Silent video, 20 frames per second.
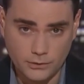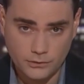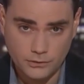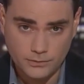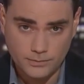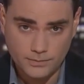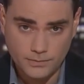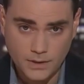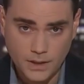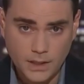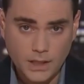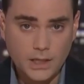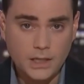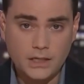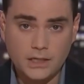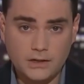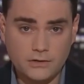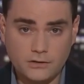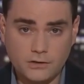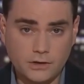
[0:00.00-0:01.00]
votes.
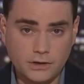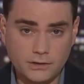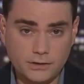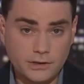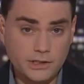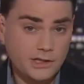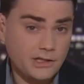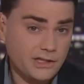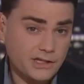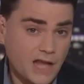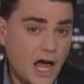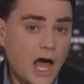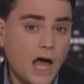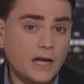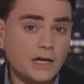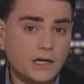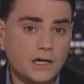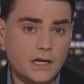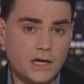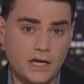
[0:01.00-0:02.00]
He's clearly
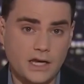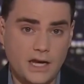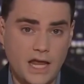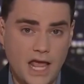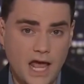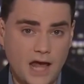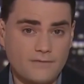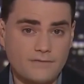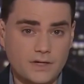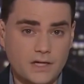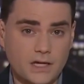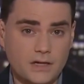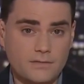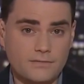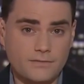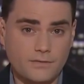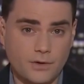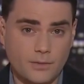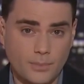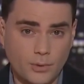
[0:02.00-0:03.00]
not an
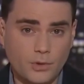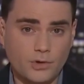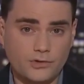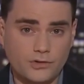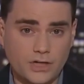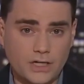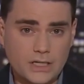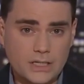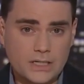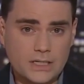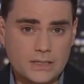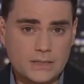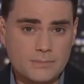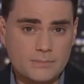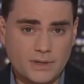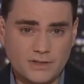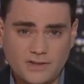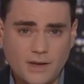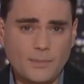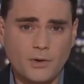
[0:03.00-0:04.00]
advocate for abortion,
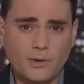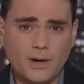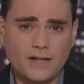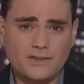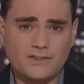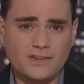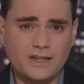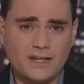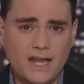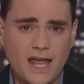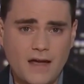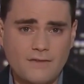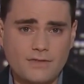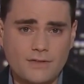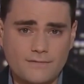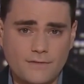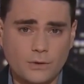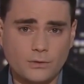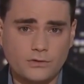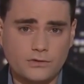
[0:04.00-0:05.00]
but Democrats didn't
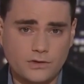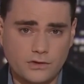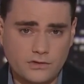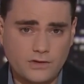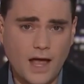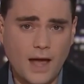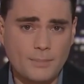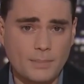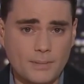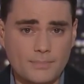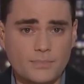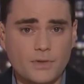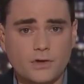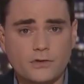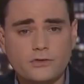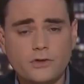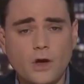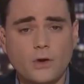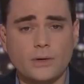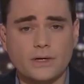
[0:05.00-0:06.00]
have the votes to stop him.
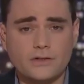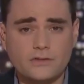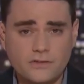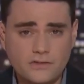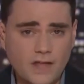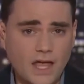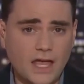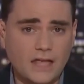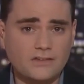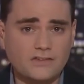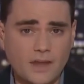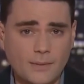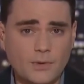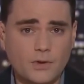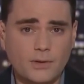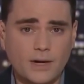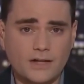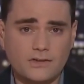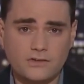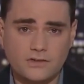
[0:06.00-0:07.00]
So instead,
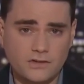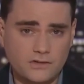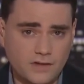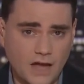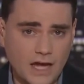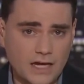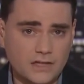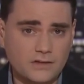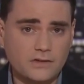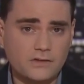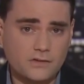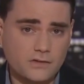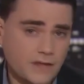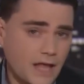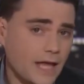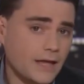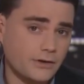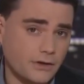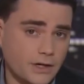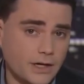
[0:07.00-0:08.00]
Democrats decided to
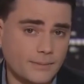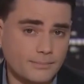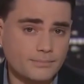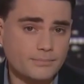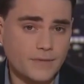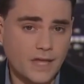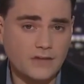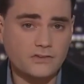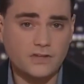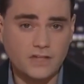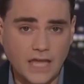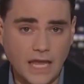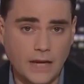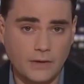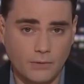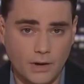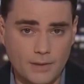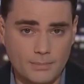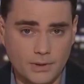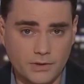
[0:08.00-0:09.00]
slander him as a
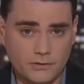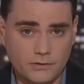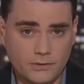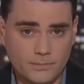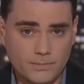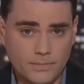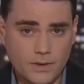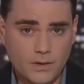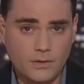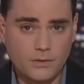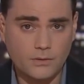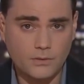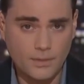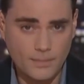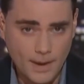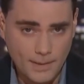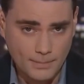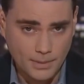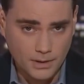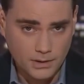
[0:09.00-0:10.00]
gang rapist.
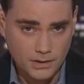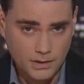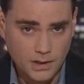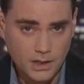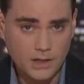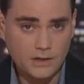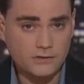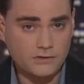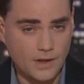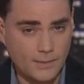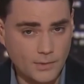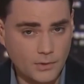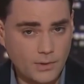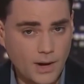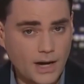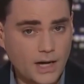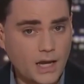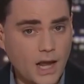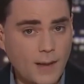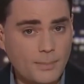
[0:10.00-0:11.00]
Remember,
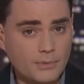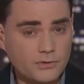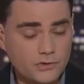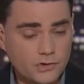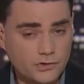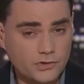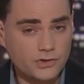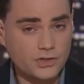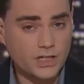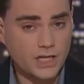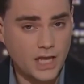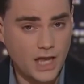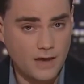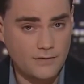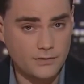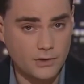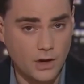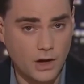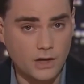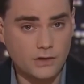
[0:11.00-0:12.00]
Democratic opposition to
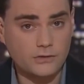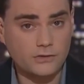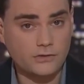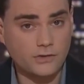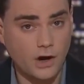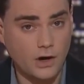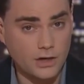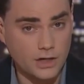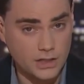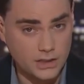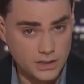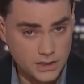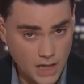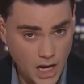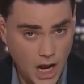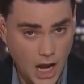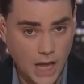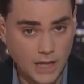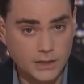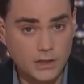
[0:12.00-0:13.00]
Kavanaugh started
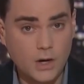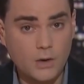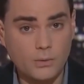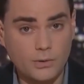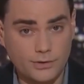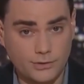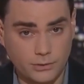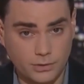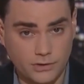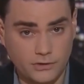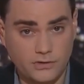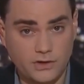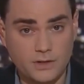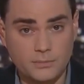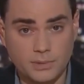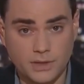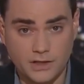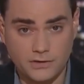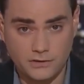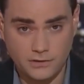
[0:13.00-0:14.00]
not with Christine